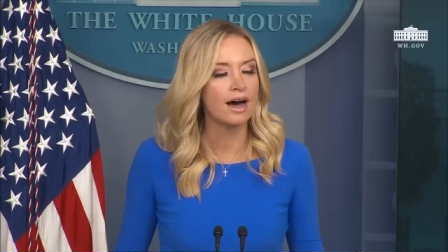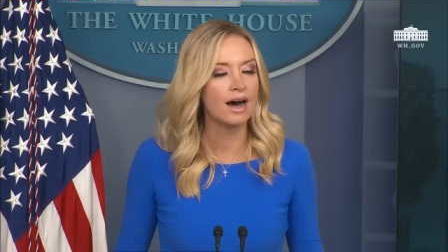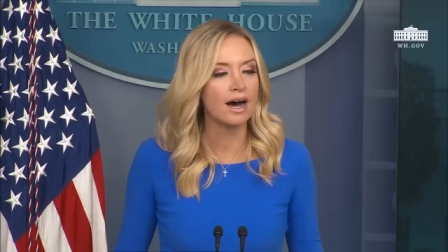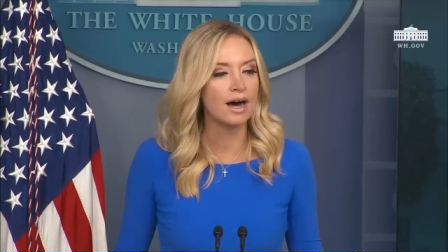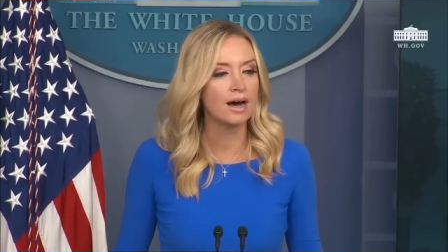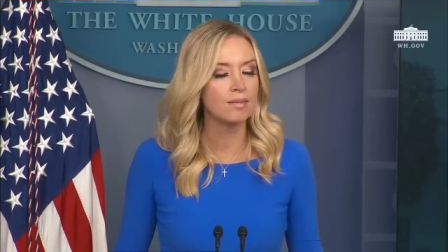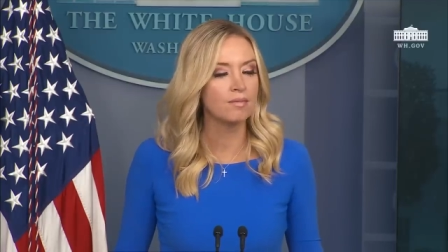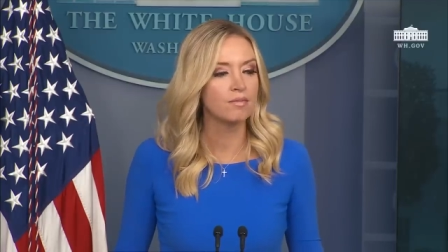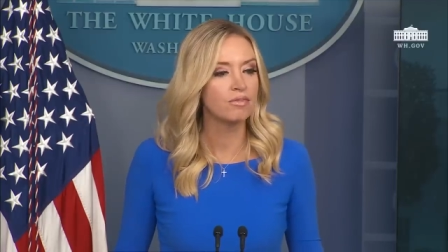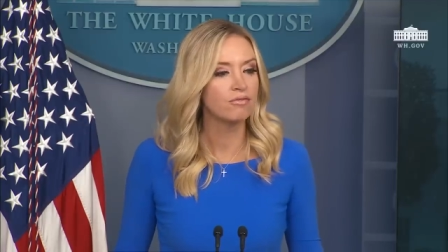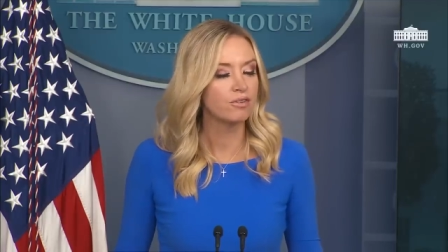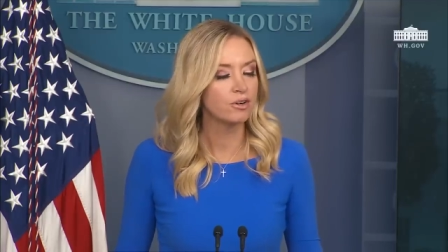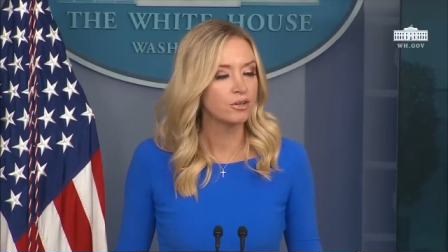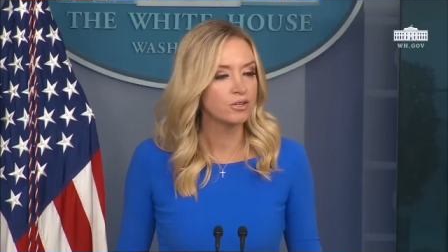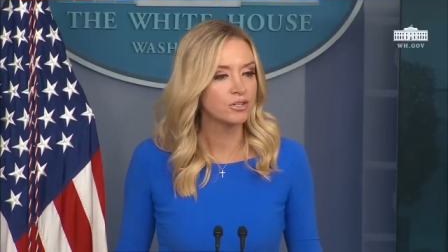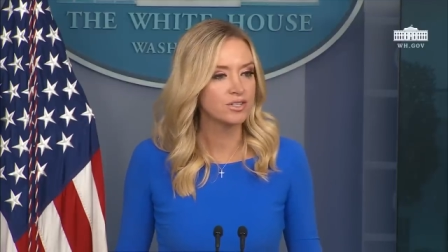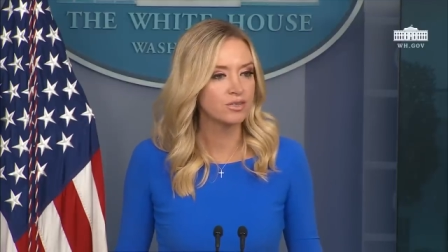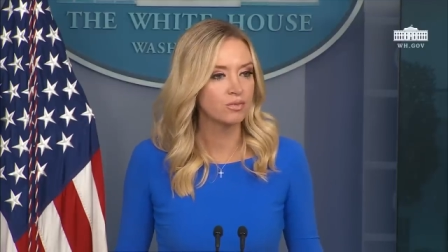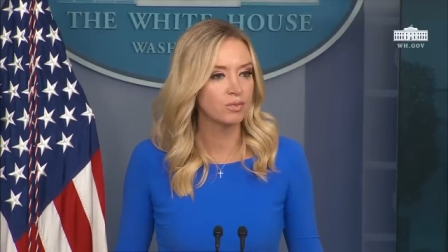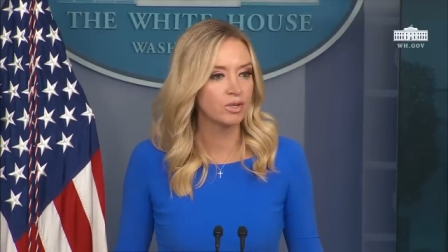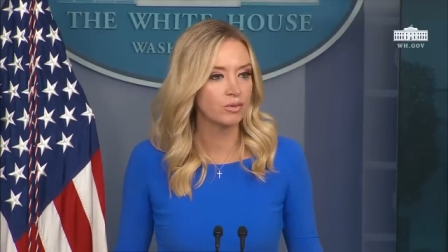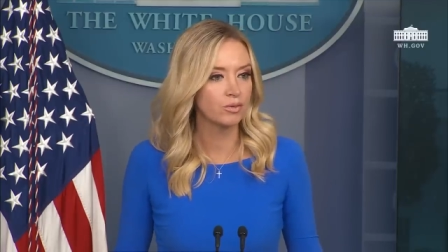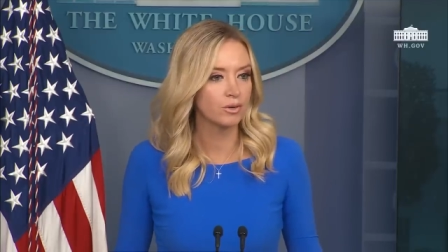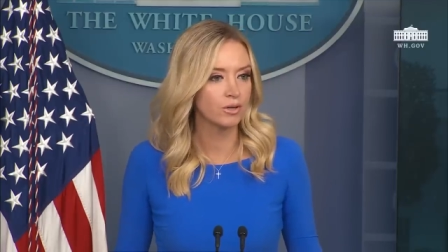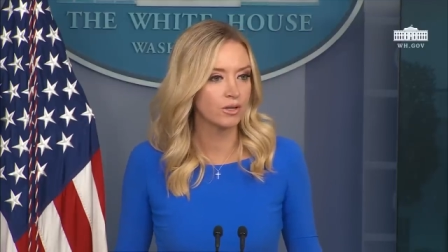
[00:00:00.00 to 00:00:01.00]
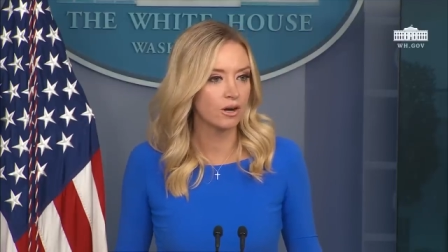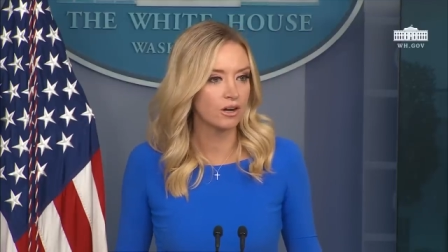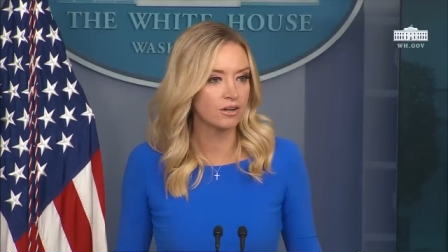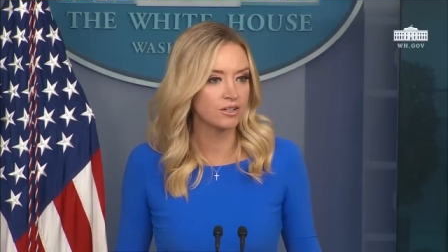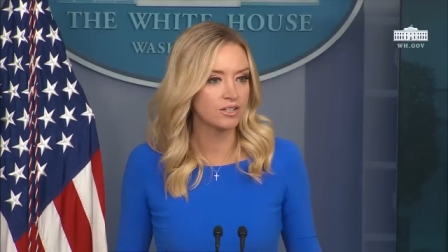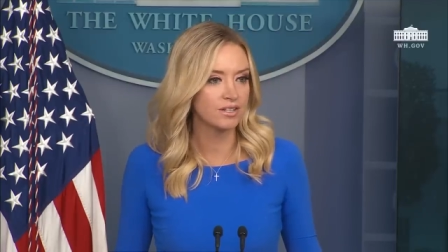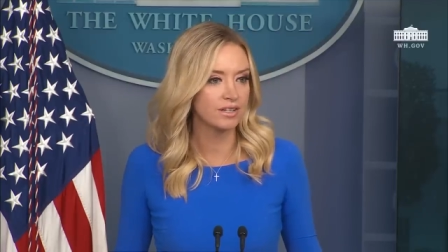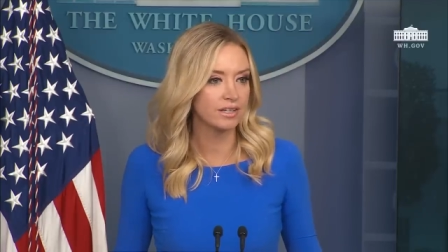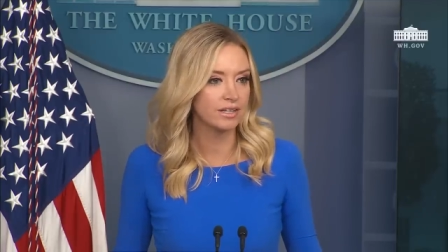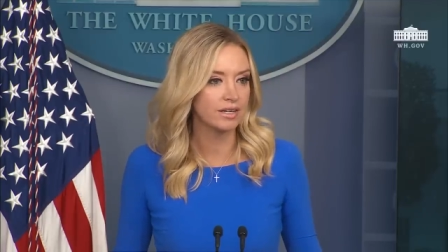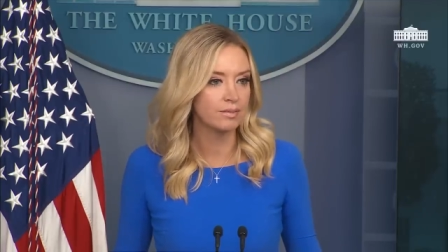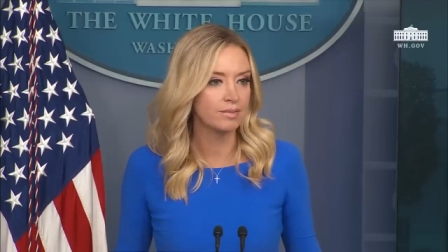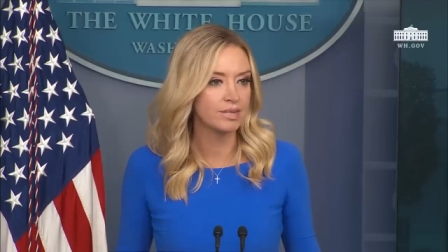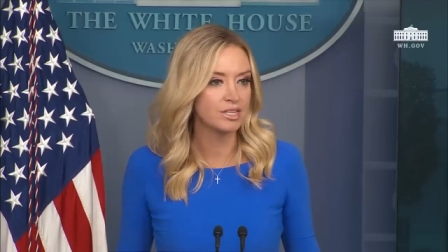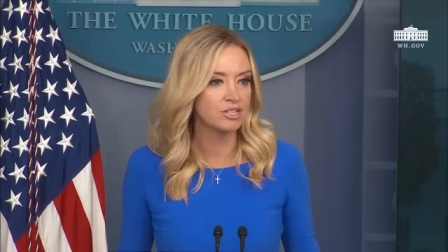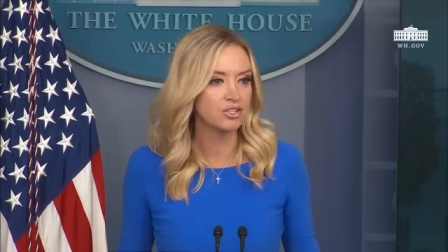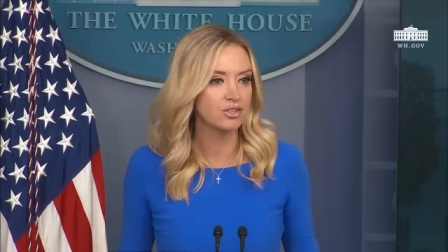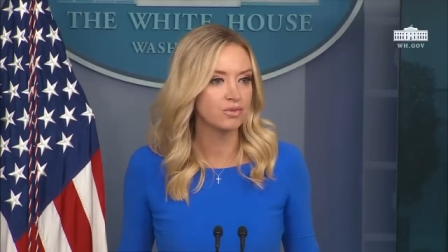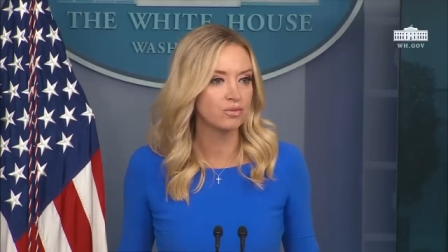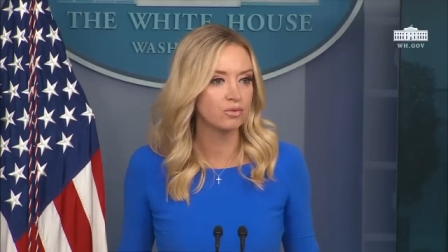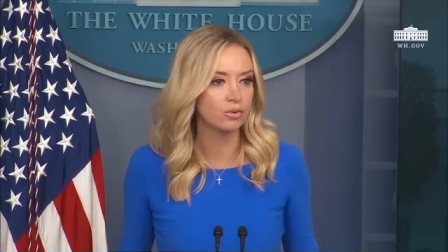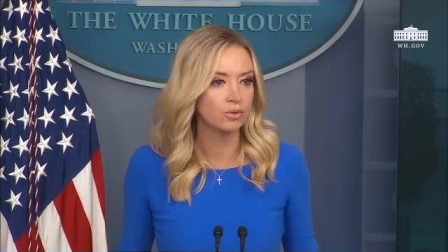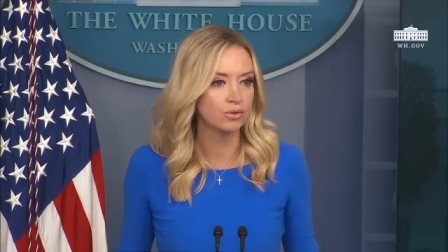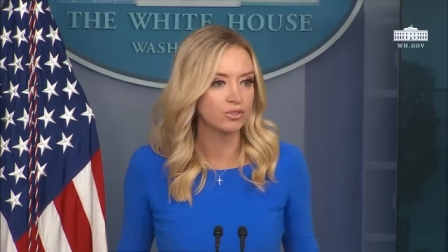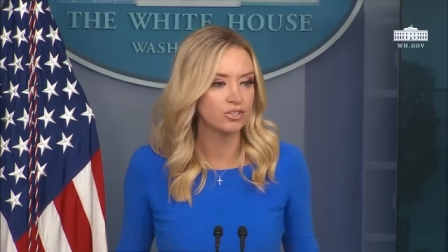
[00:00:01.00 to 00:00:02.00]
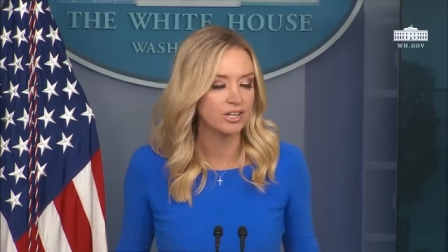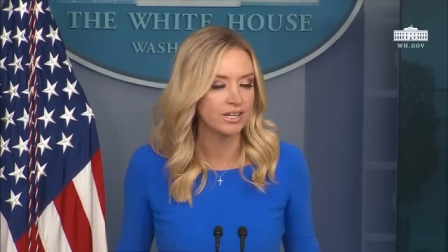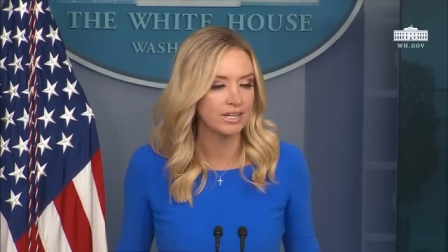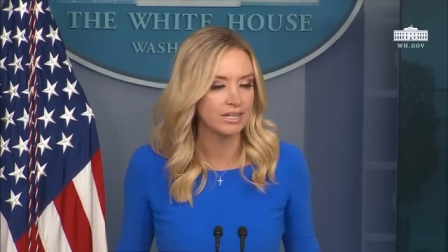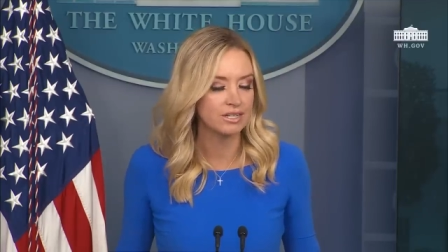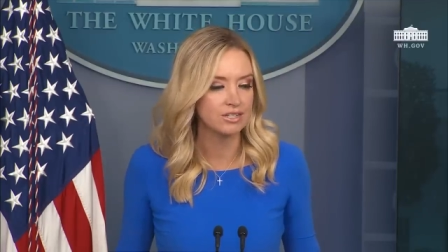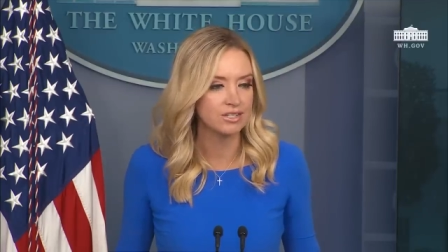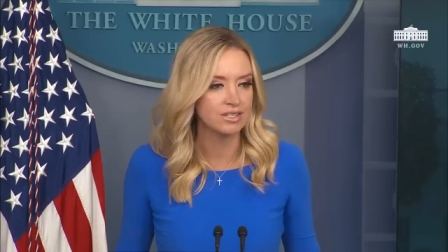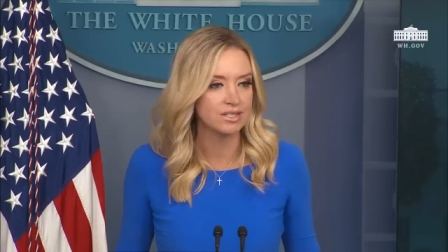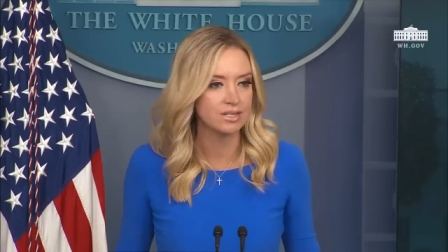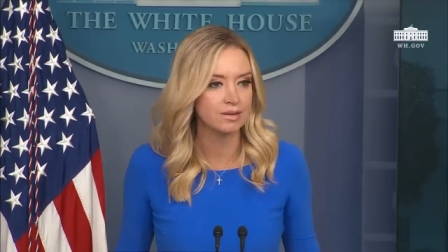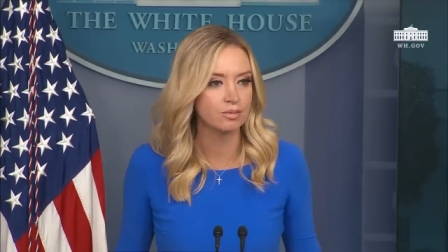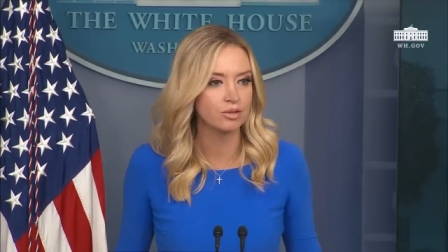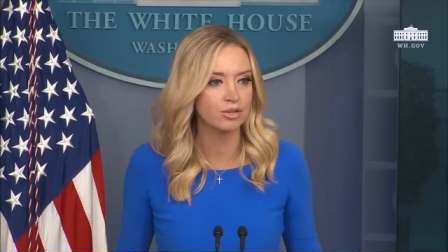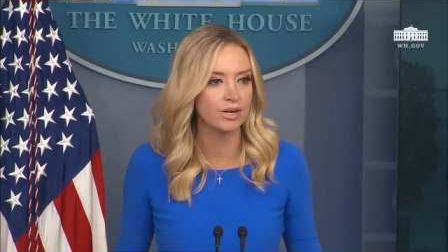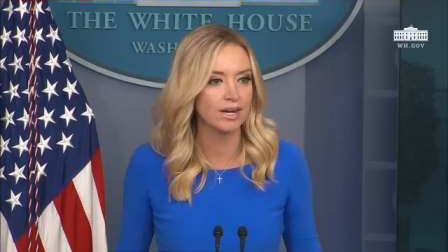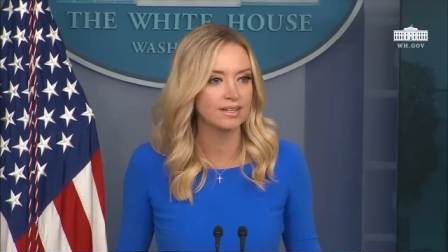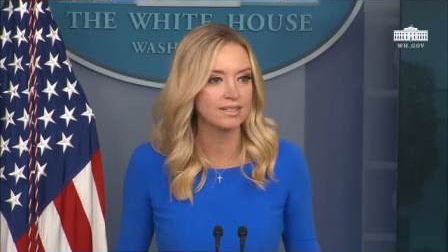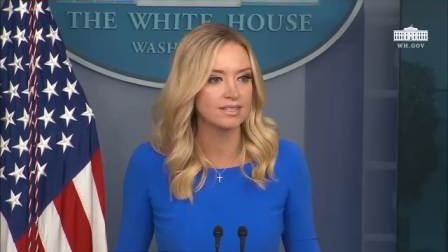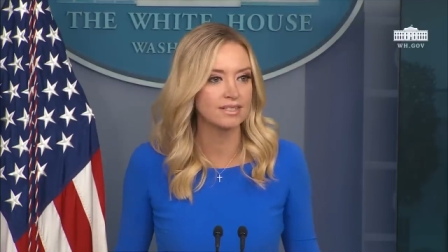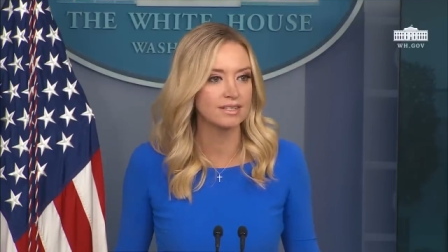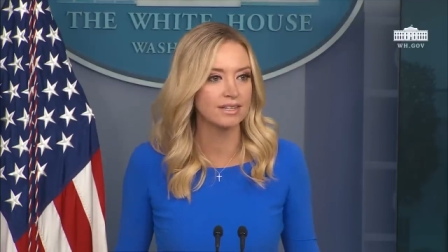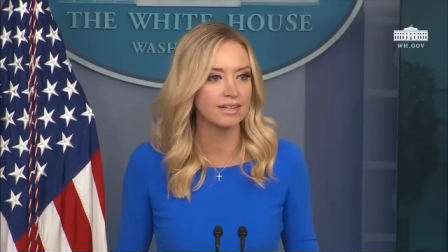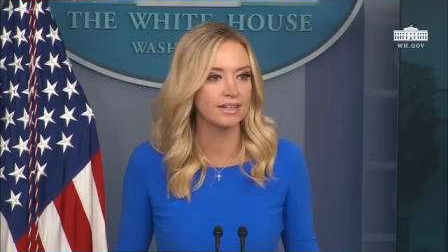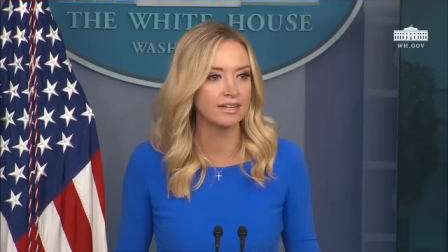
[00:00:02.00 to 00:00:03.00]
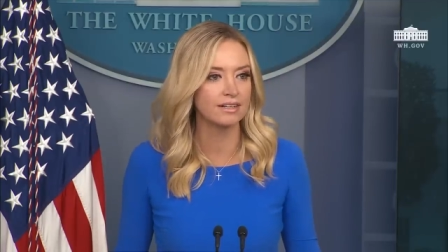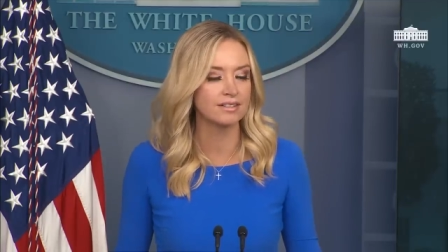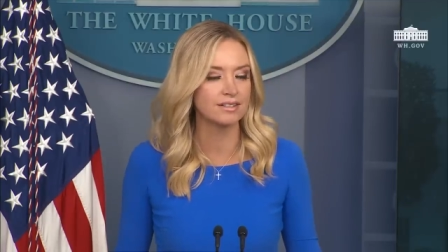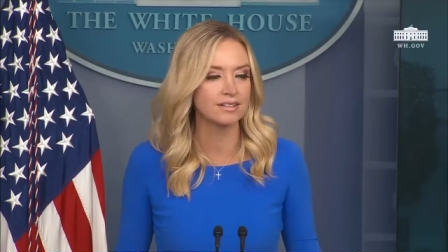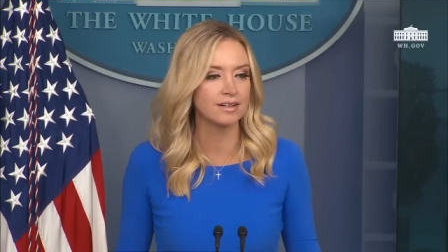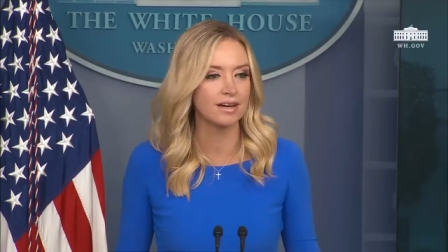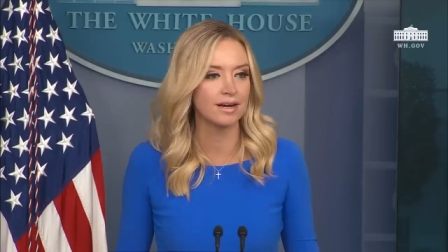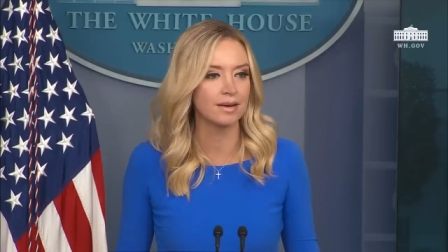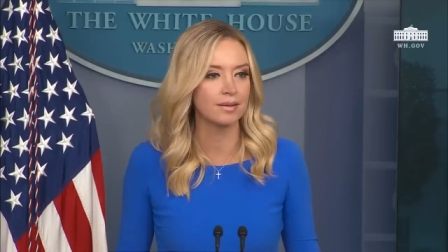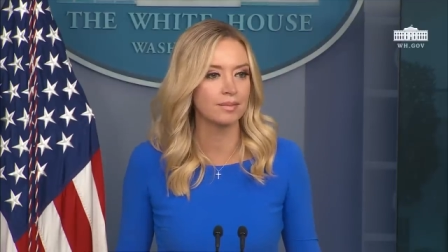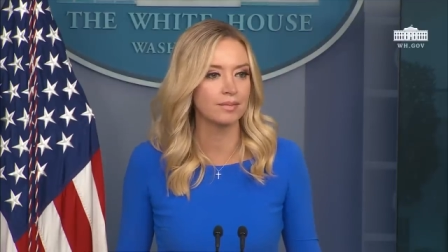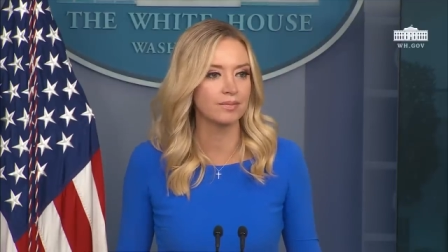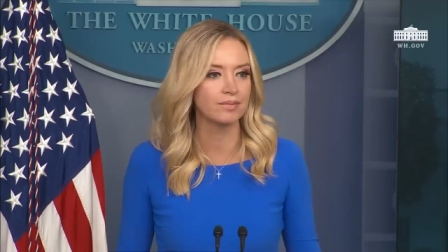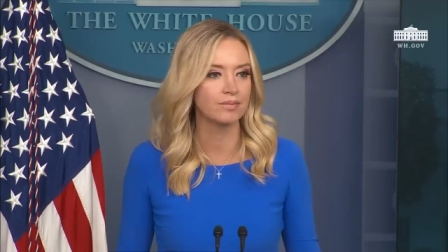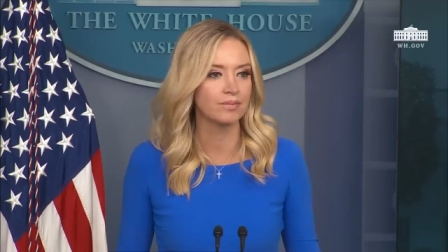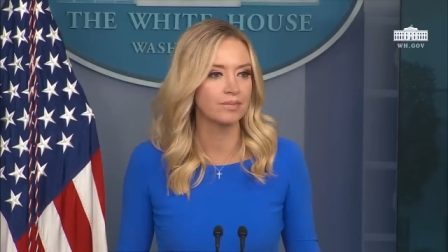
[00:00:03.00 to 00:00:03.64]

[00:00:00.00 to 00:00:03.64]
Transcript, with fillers: Um, First, with regard to the commission rule changes, the president um,